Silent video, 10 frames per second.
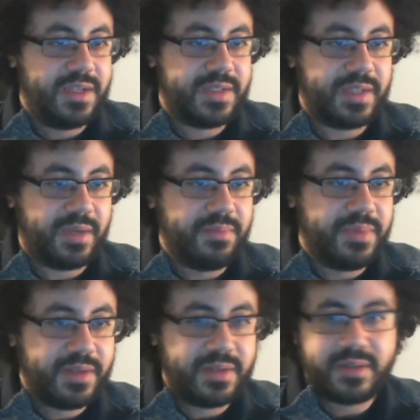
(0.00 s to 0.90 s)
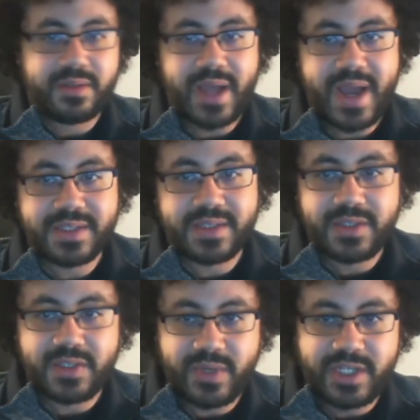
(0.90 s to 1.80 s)
sub class
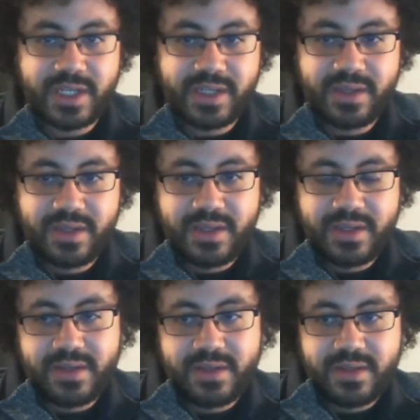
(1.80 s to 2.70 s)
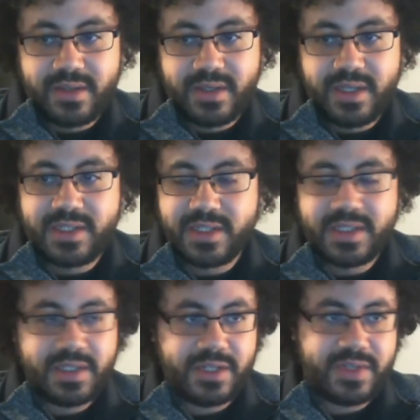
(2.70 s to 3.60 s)
switching. It's just
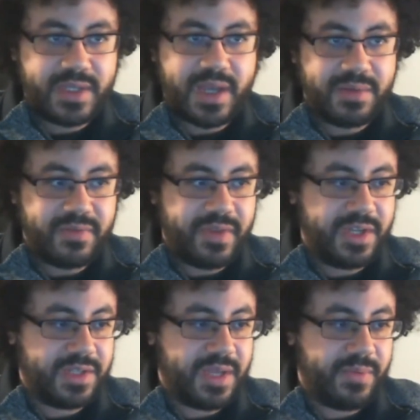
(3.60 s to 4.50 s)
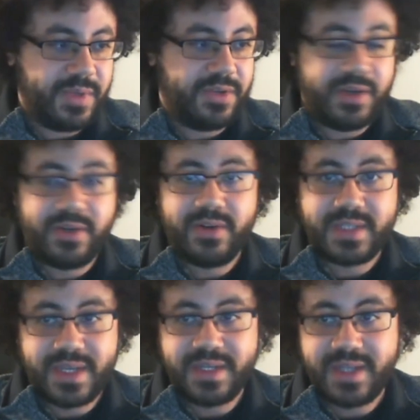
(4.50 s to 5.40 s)
an interesting observation that we don't
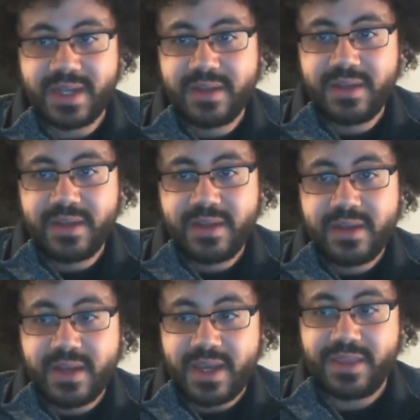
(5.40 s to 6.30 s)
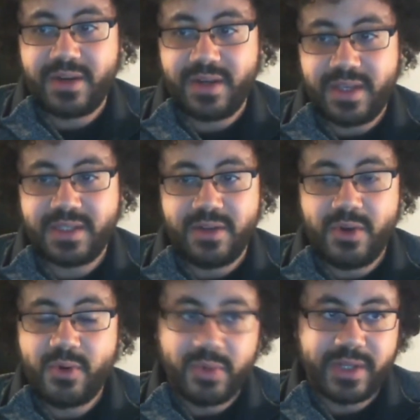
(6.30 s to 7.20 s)
understand yet, and there is
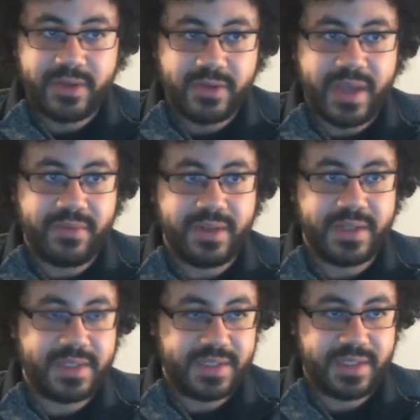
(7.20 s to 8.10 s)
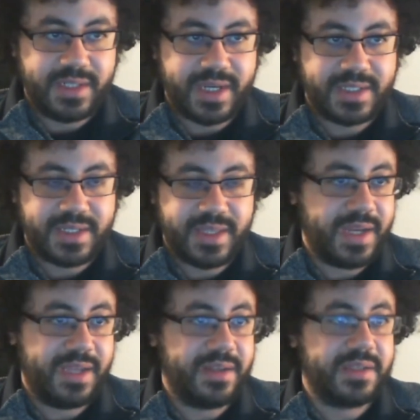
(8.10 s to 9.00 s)
no clinical evidence to suggest that
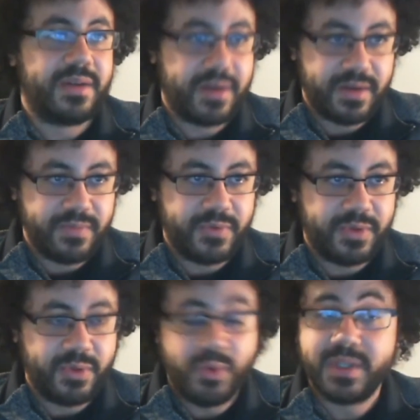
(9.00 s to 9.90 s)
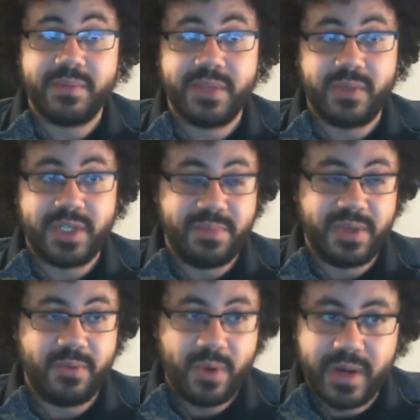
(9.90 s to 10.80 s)
it is harmful or something we should be
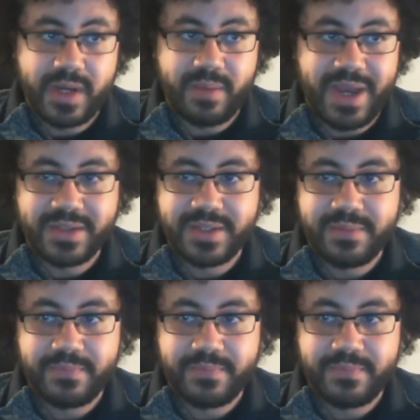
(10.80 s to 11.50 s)
worried about.